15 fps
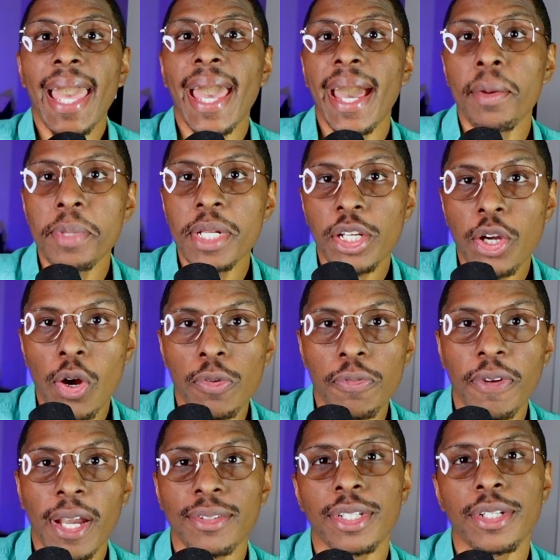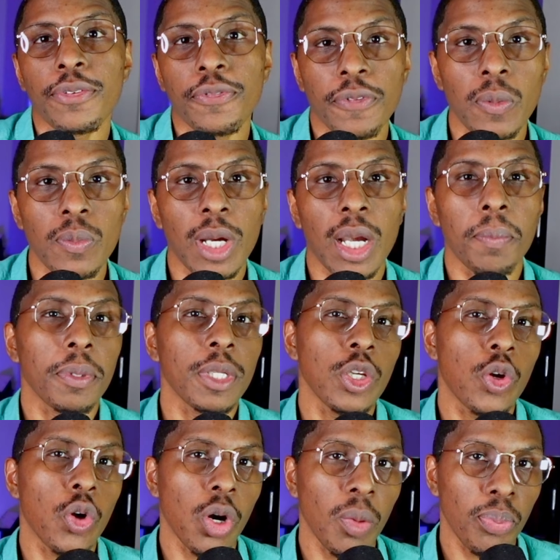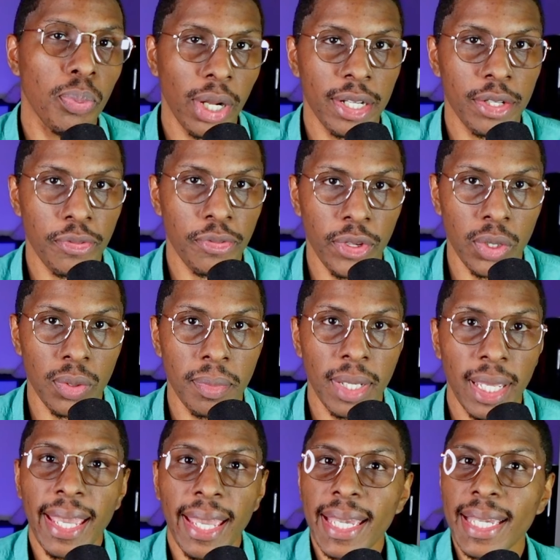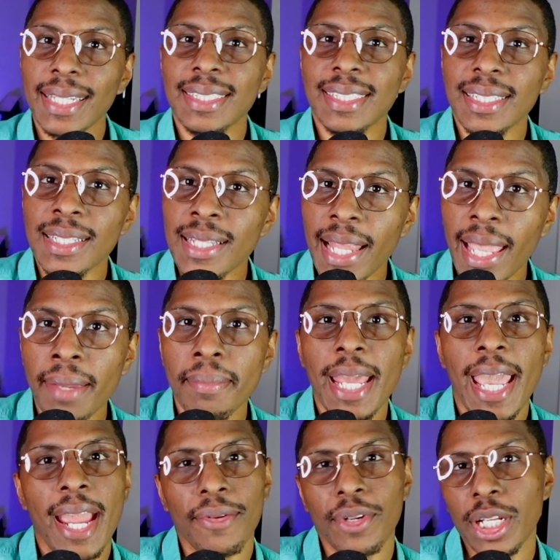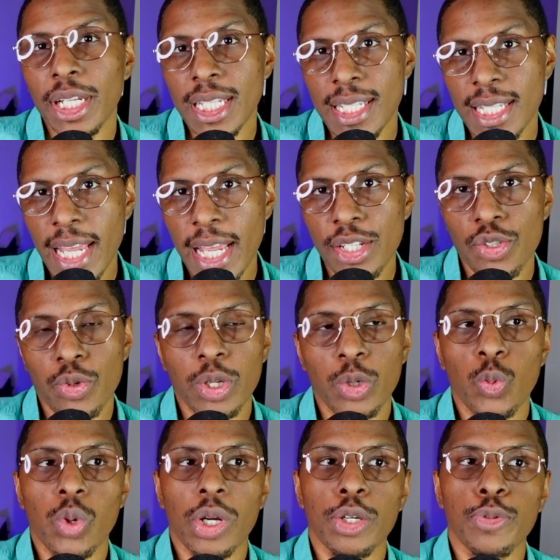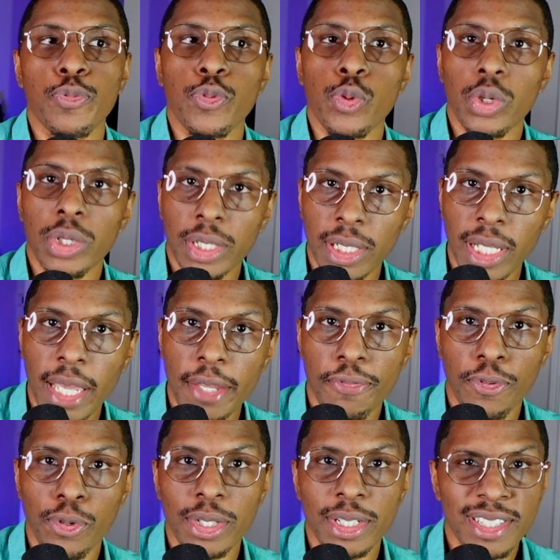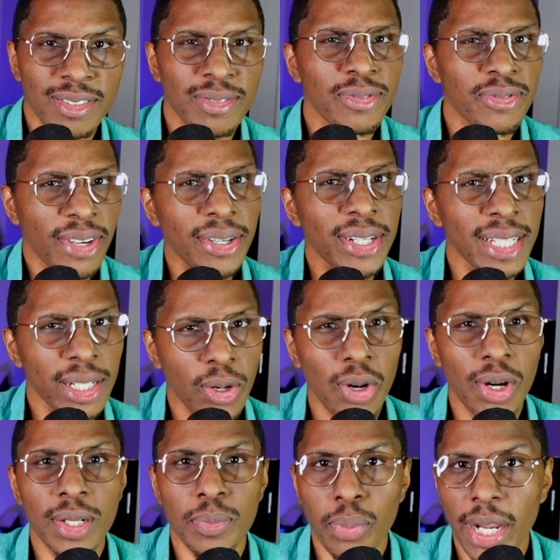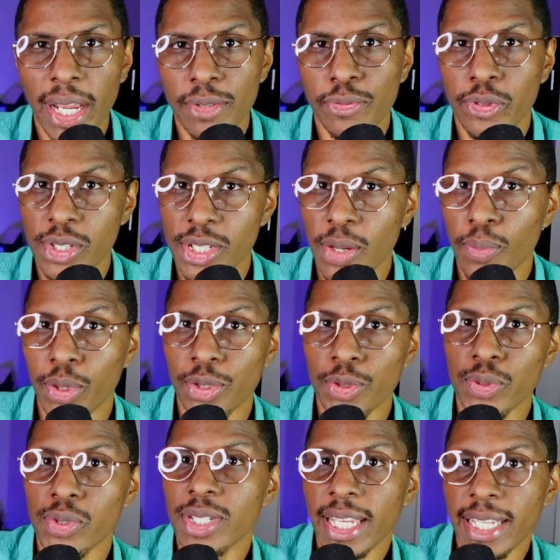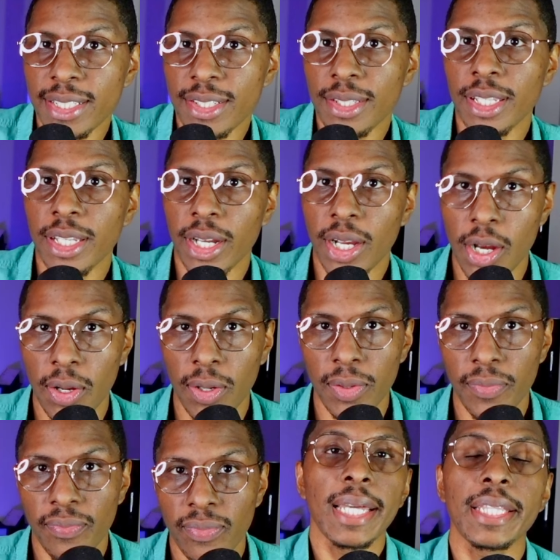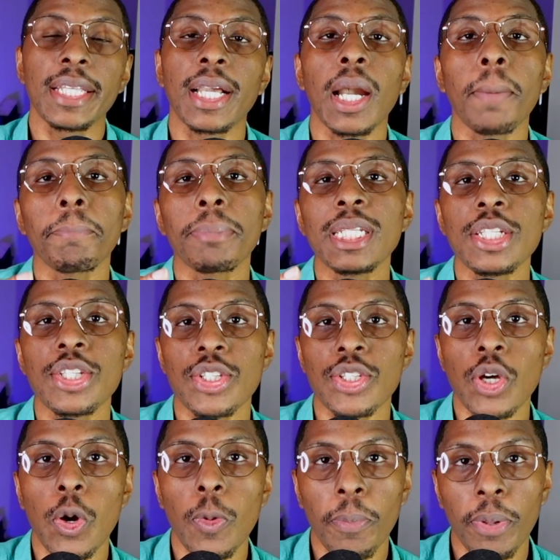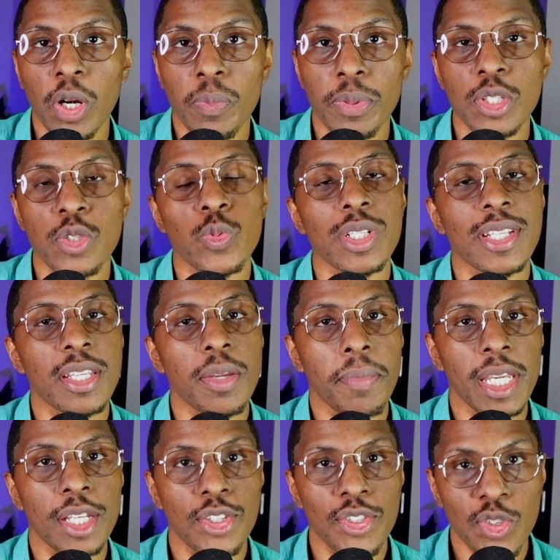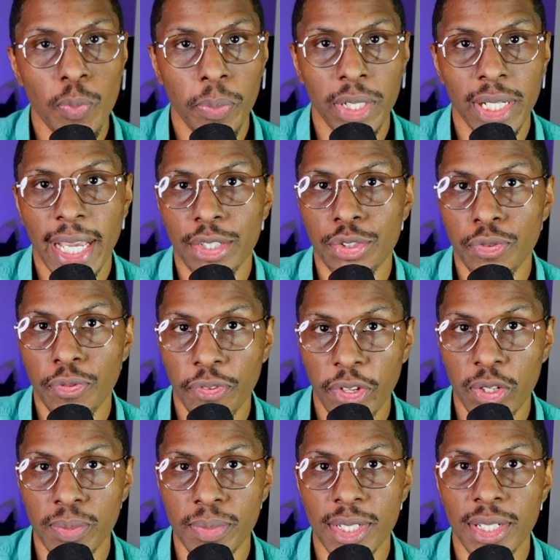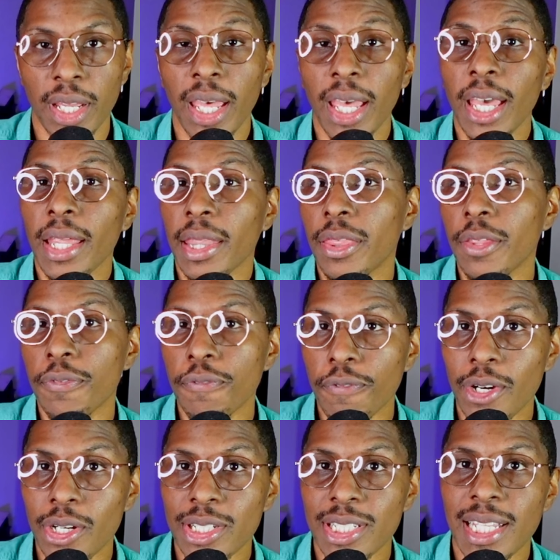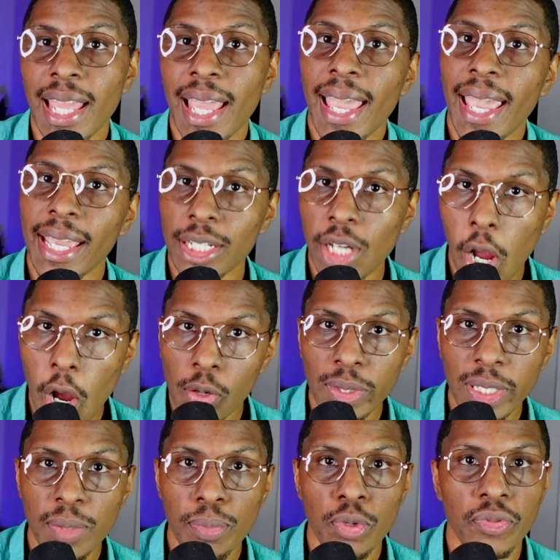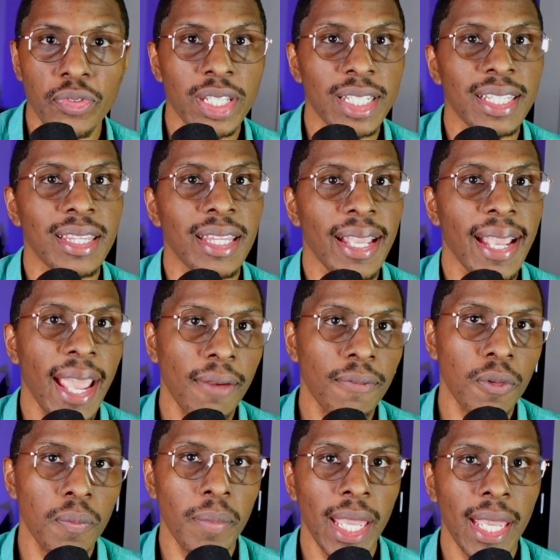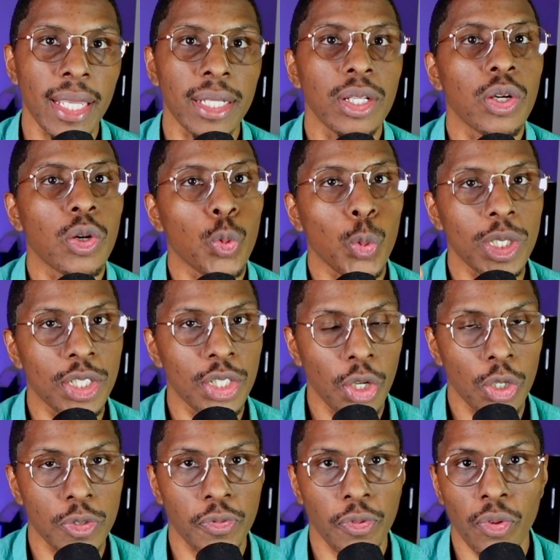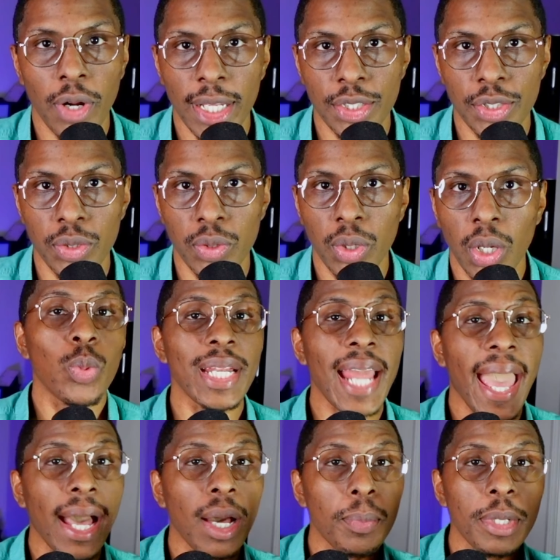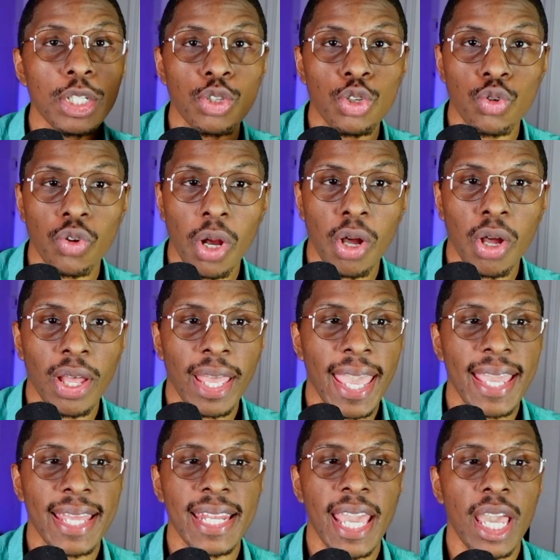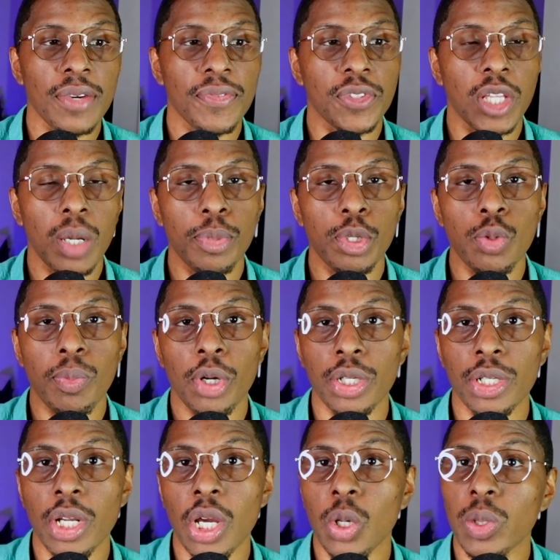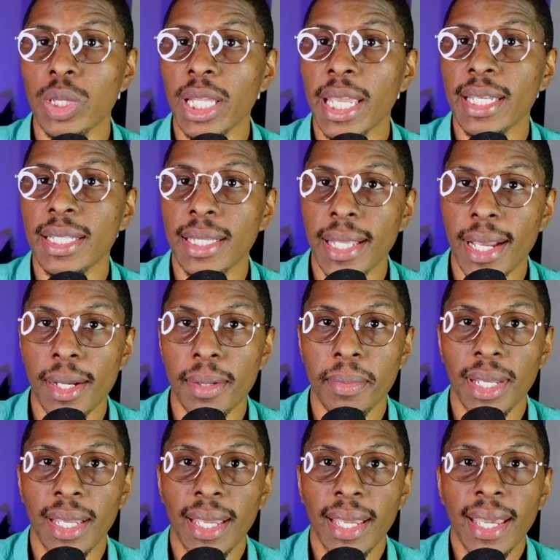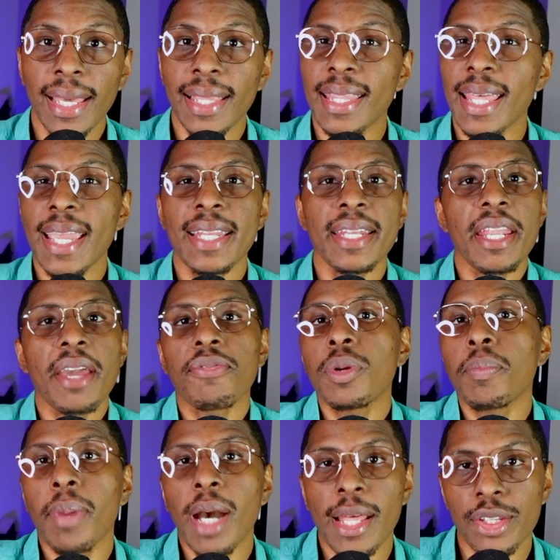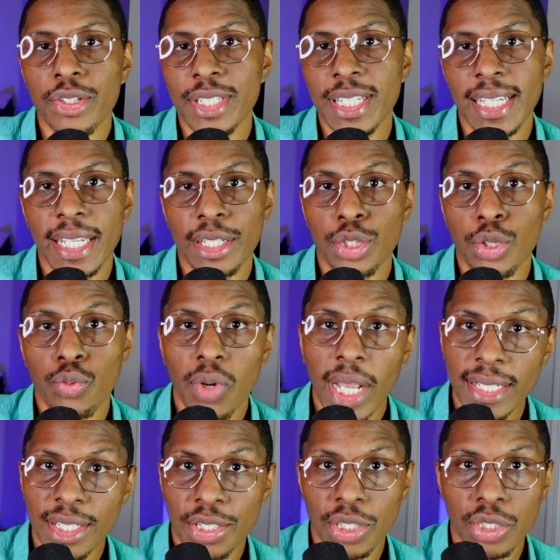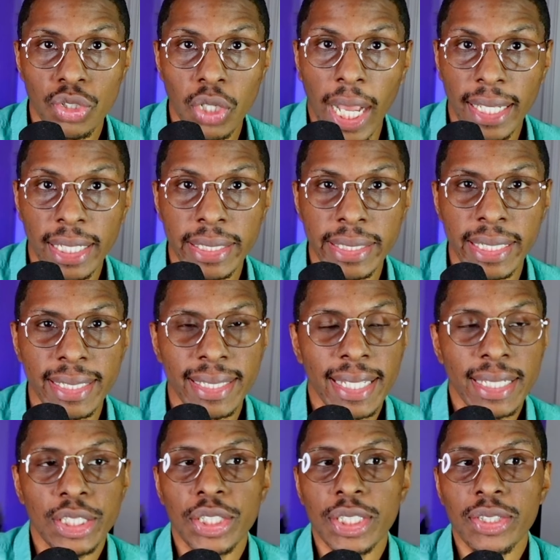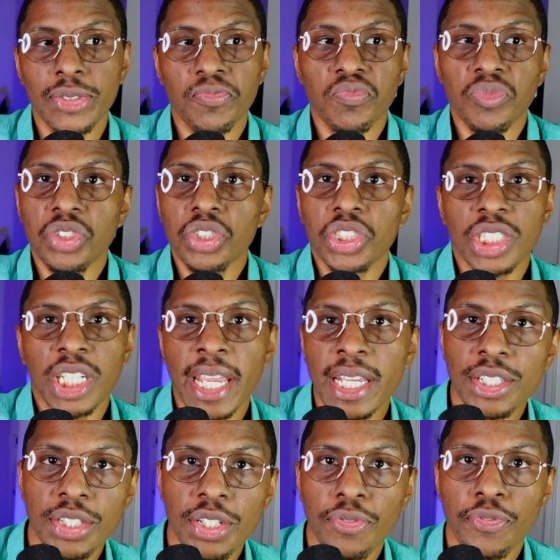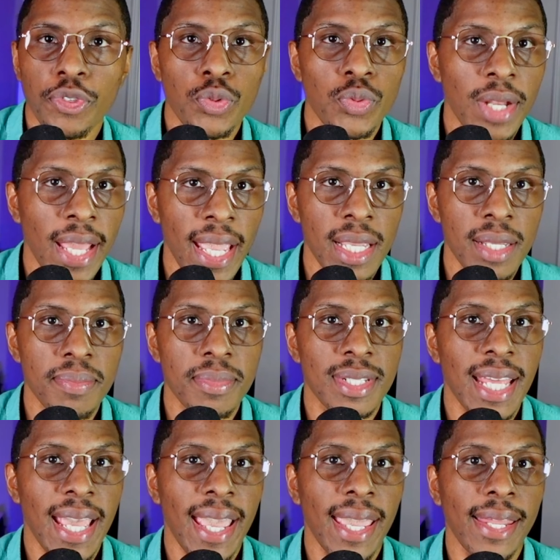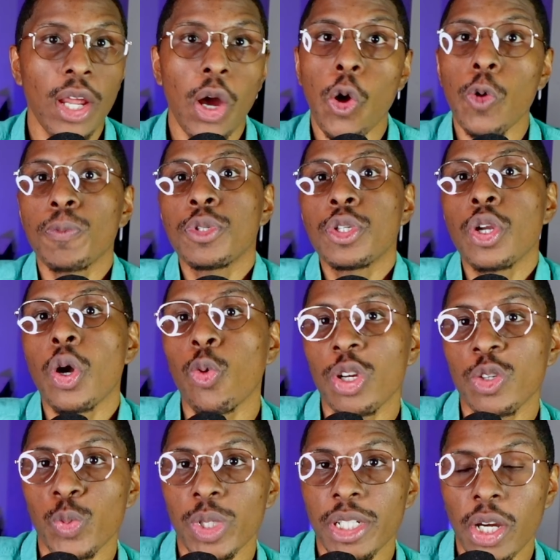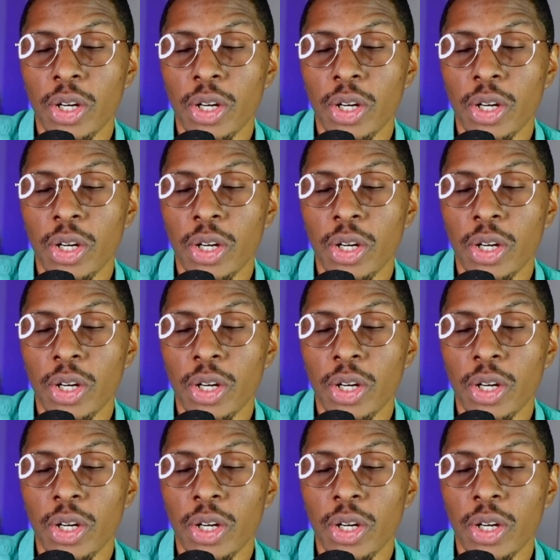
Albin co-founded a film company called Prana Film. It's named after the Sanskrit word for life force, very on-brand for someone who's into the occult. The company's sole purpose was to make supernatural films. The first and only movie they ever made was Nosferatu. When Albin Grau and F W Murnau linked up, they never bothered to get the rights to Dracula. They just changed a few names and hoped no one would